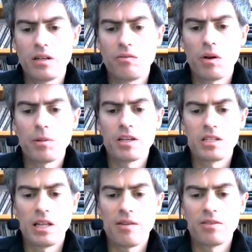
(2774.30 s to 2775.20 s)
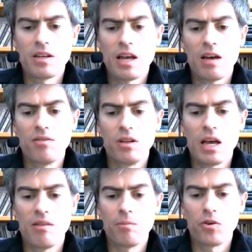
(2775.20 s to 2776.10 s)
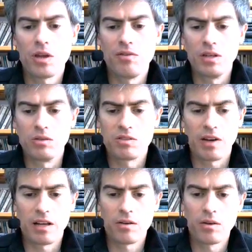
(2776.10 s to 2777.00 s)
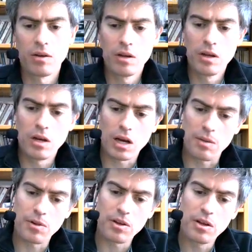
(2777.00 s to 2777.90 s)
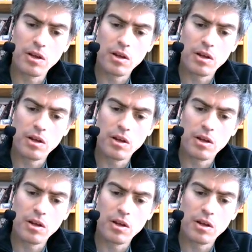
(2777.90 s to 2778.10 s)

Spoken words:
replicas left both have the newest value. Okay, but